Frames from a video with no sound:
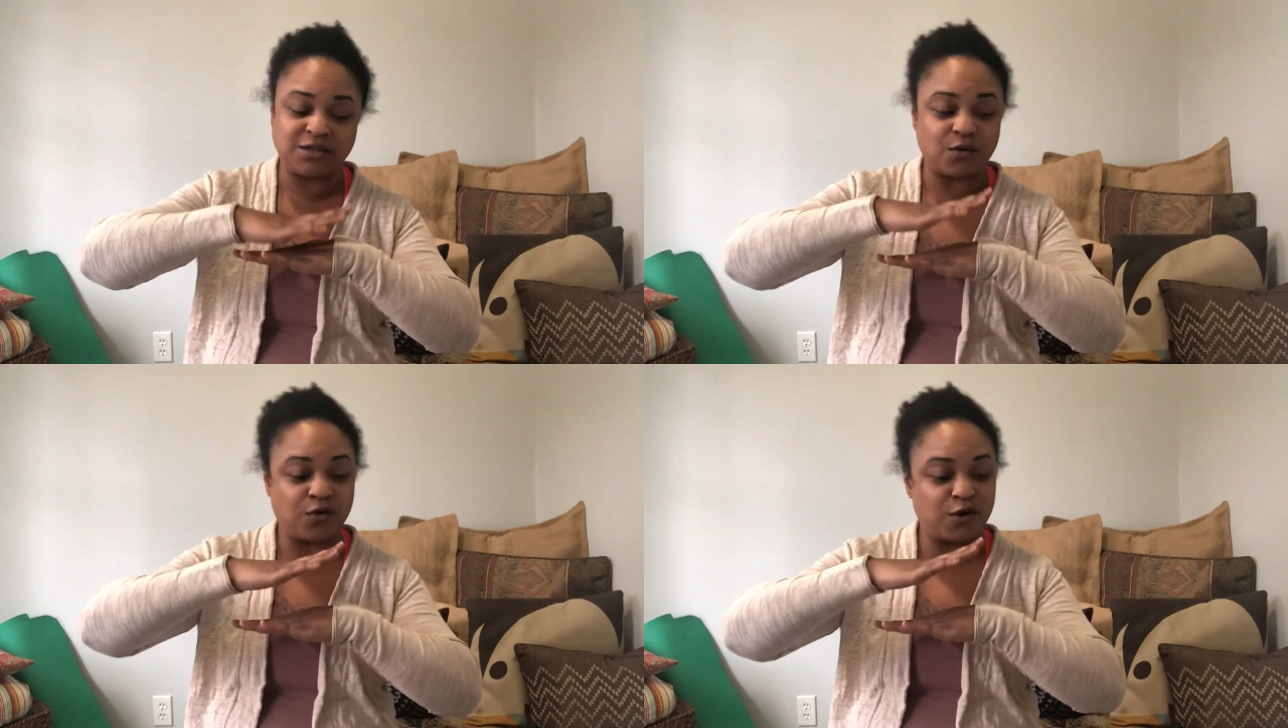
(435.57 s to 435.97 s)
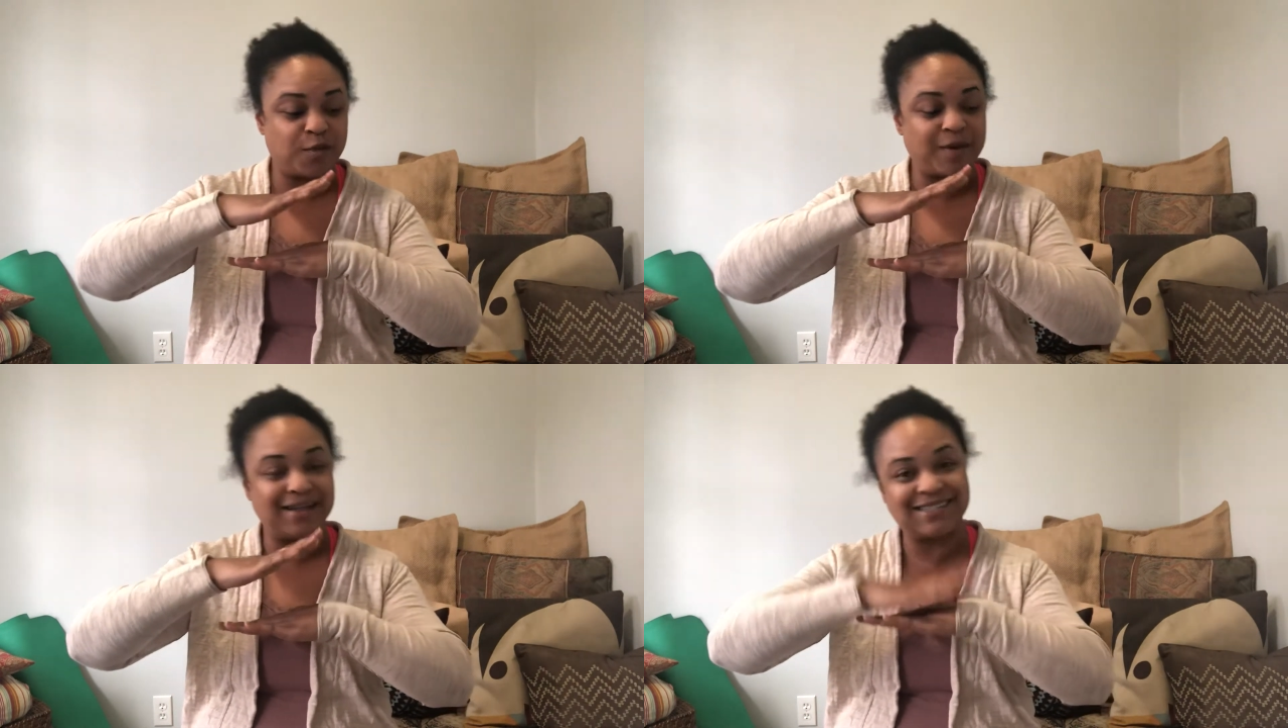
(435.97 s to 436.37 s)
or
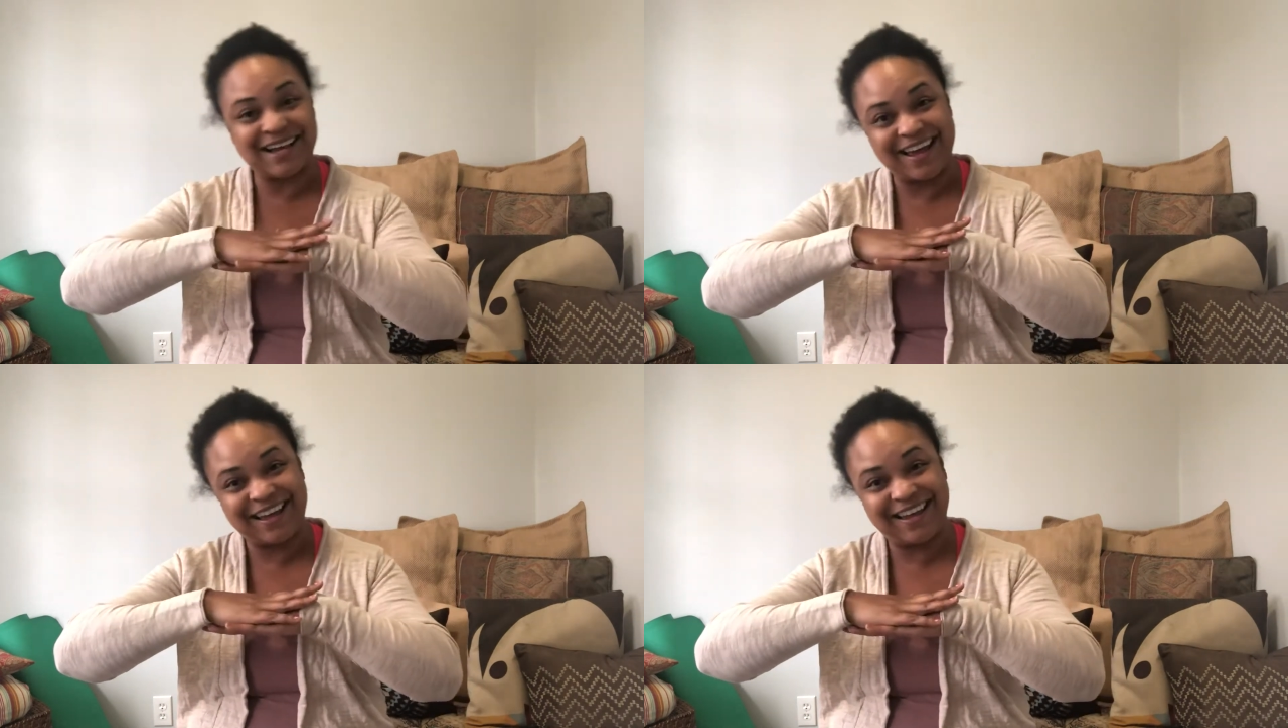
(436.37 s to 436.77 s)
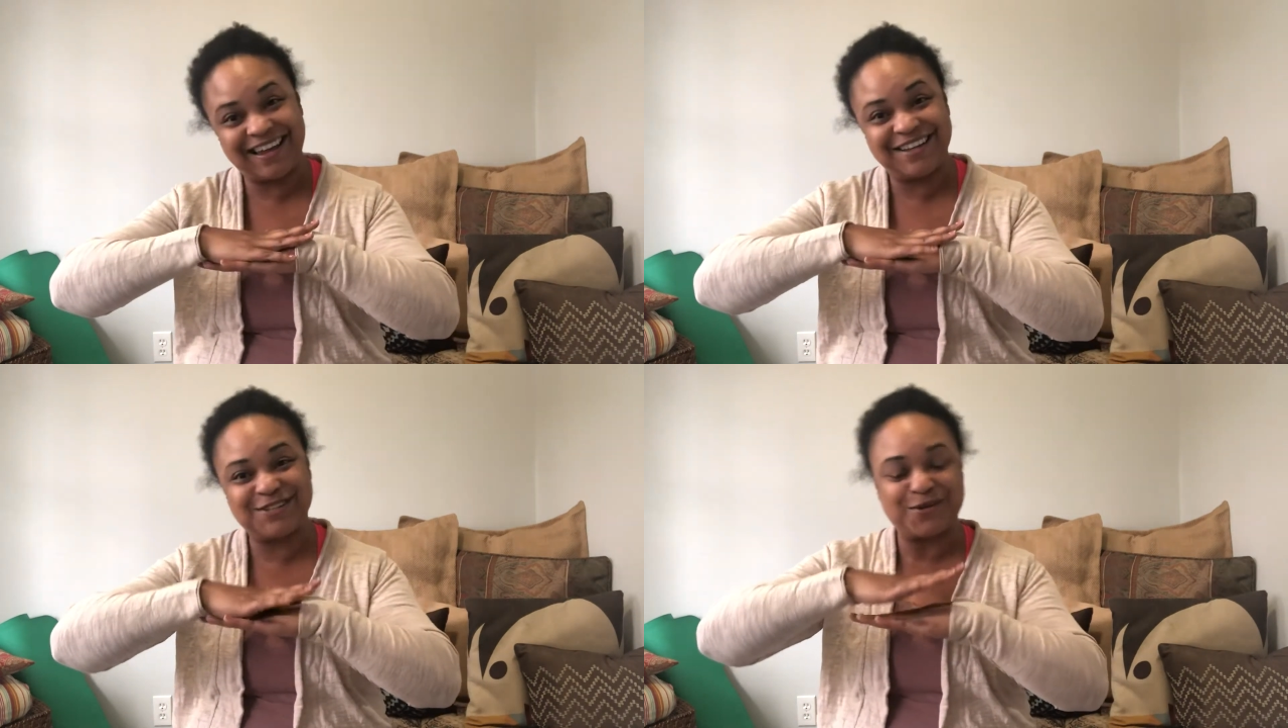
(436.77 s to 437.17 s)
my
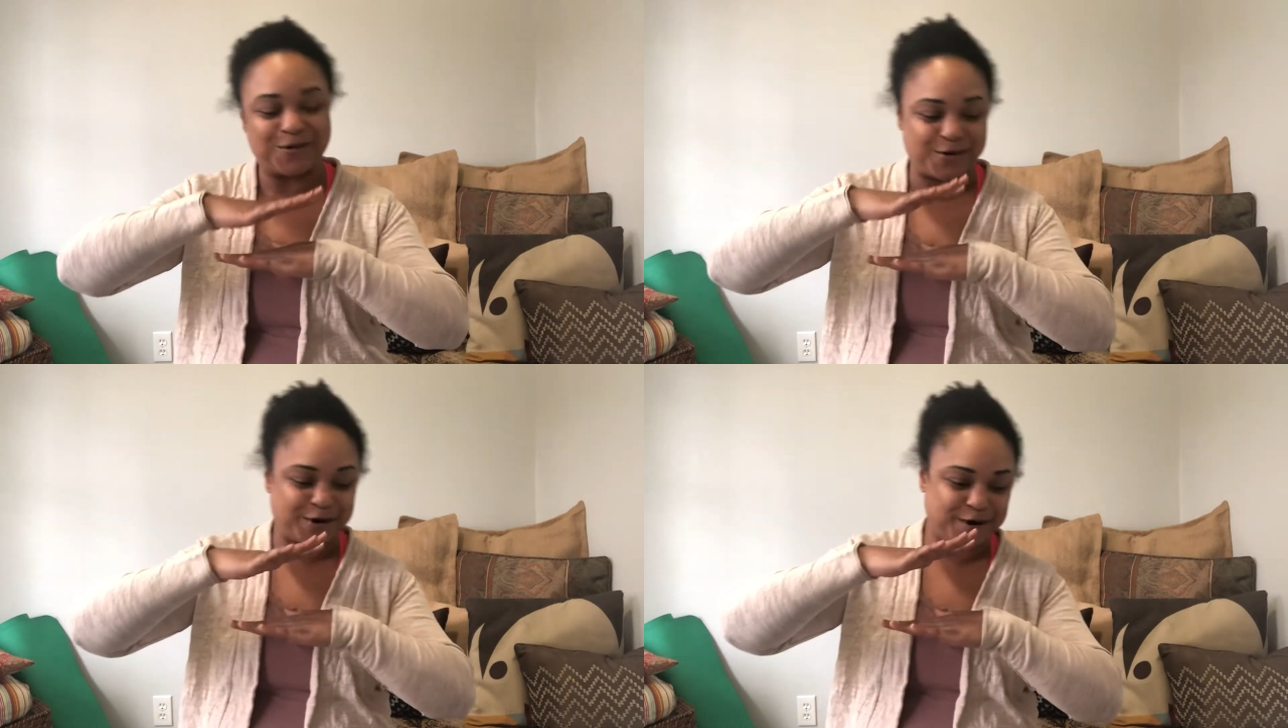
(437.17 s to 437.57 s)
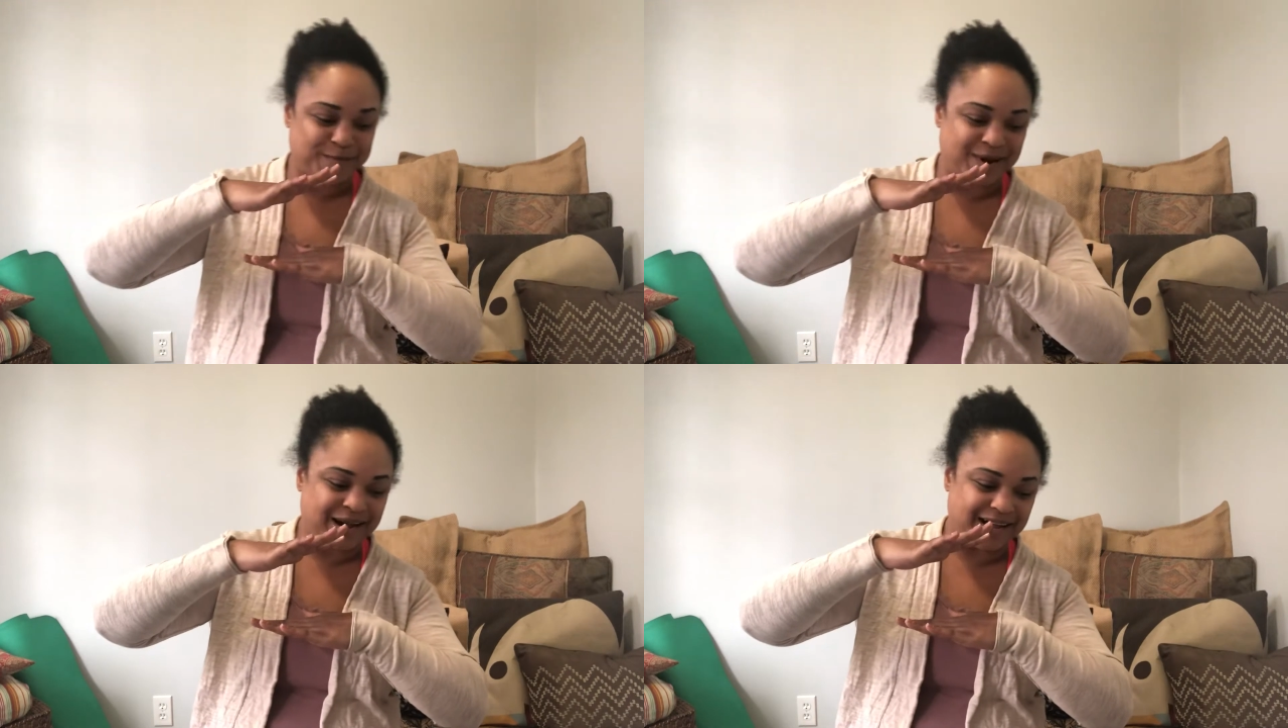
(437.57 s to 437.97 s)
psychics, or
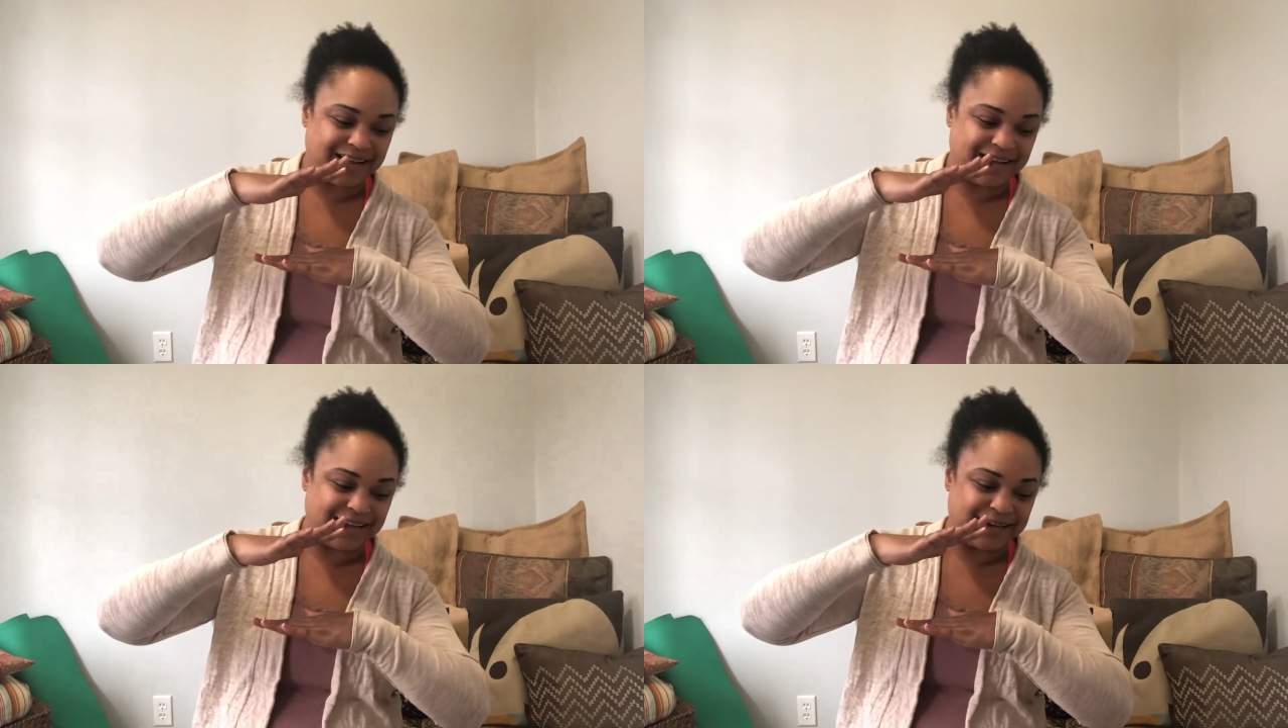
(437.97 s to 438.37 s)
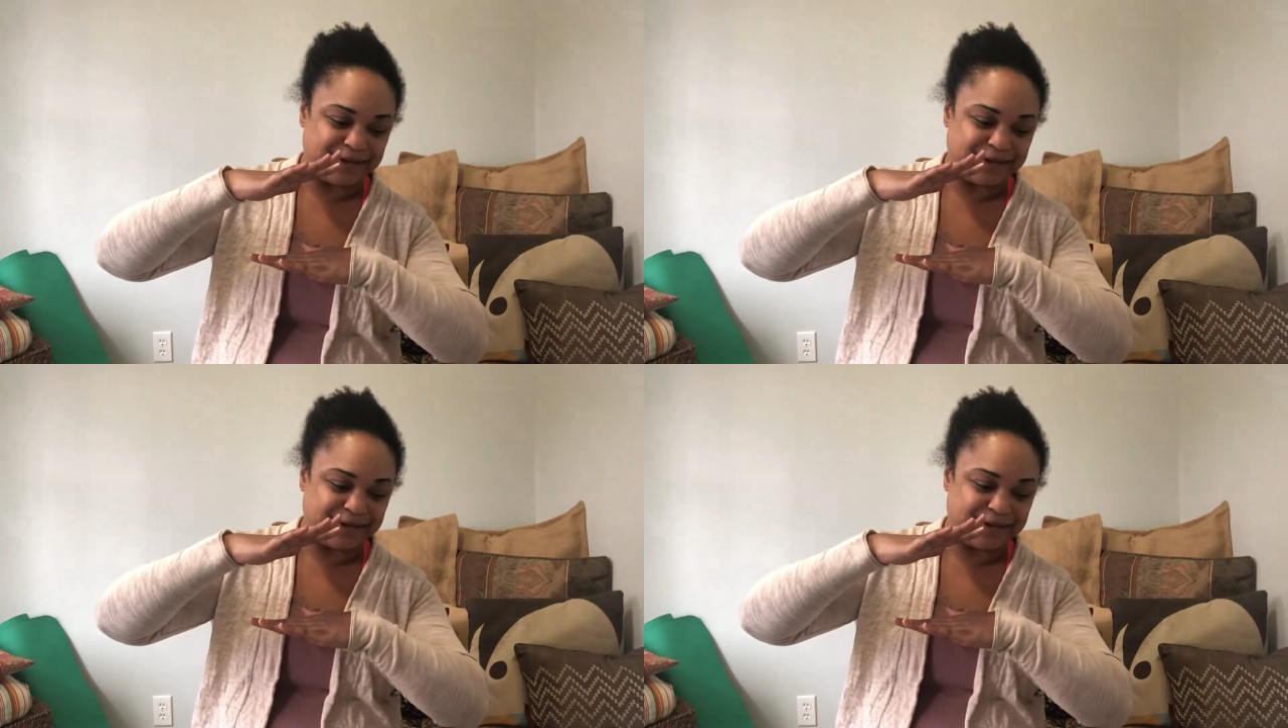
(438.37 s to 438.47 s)
my